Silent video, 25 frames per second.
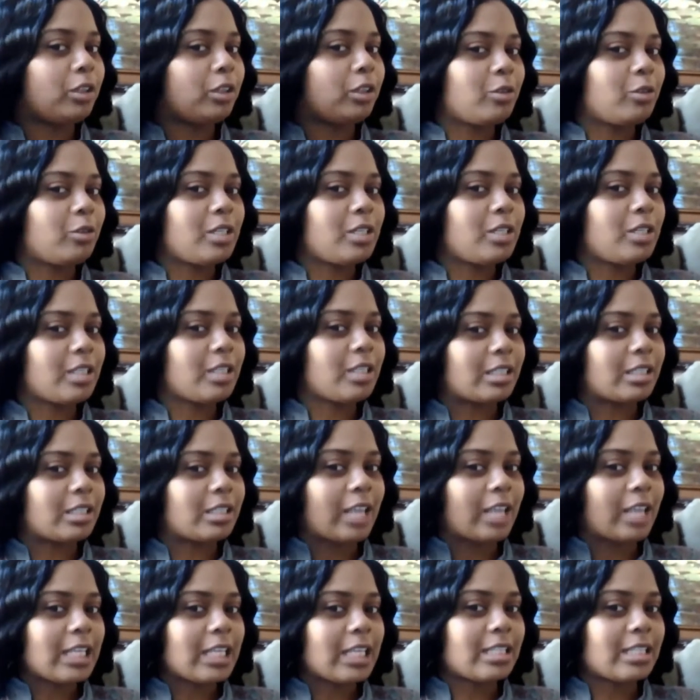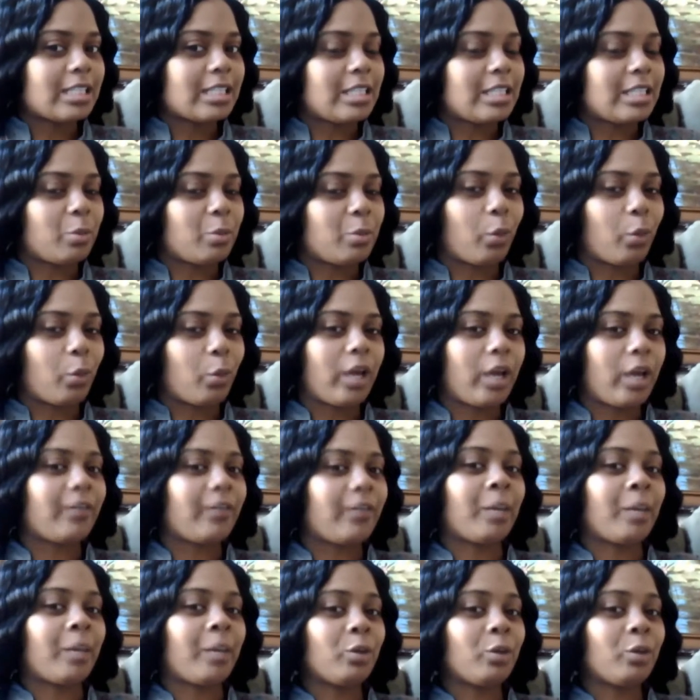You see the nice deep wave, and
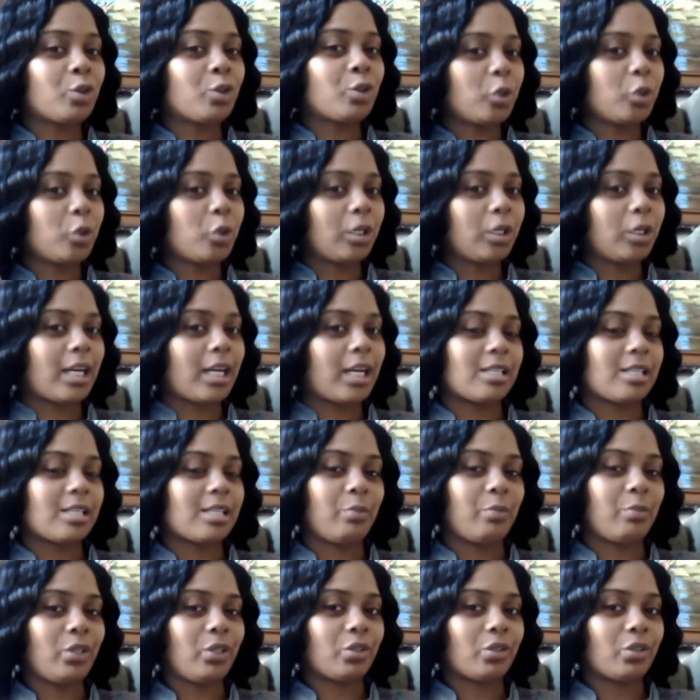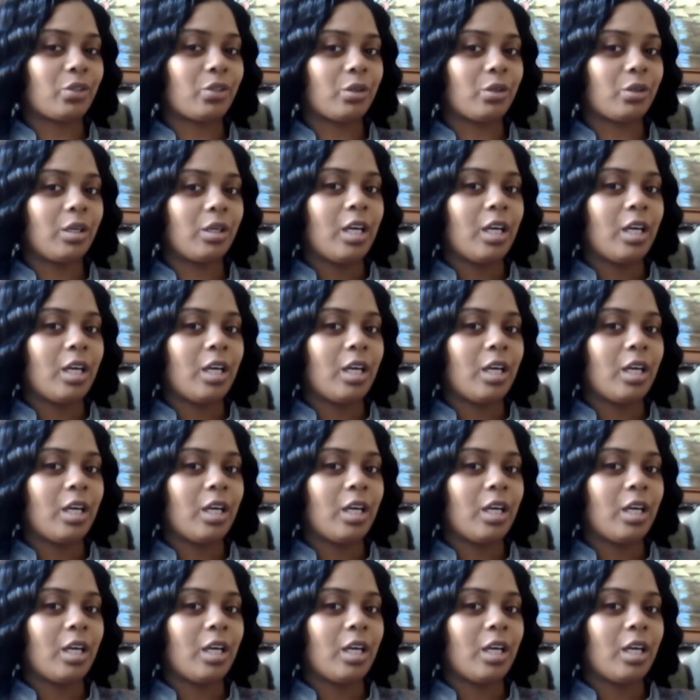I'm going to show you guys the picture.